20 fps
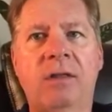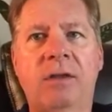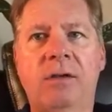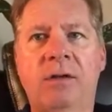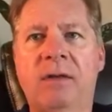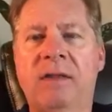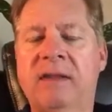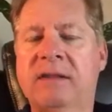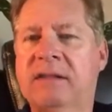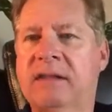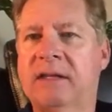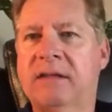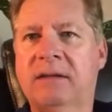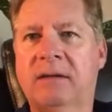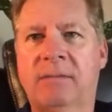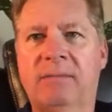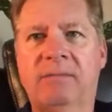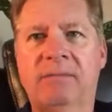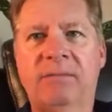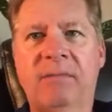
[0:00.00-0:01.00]
they're in the
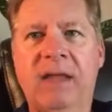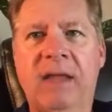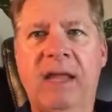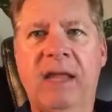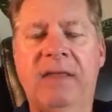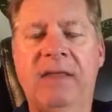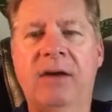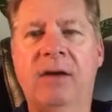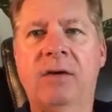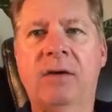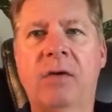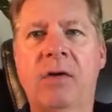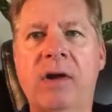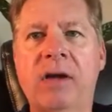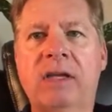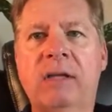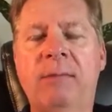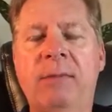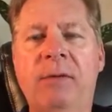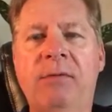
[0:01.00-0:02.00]
system, and they're
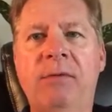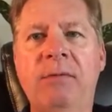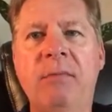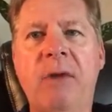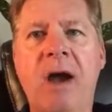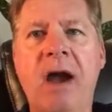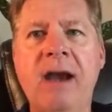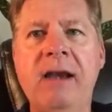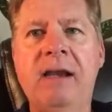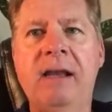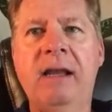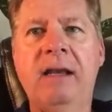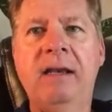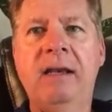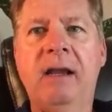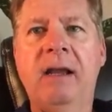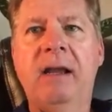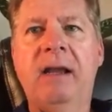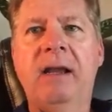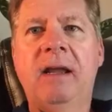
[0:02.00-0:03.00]
going to be
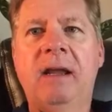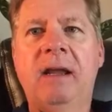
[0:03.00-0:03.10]
reminded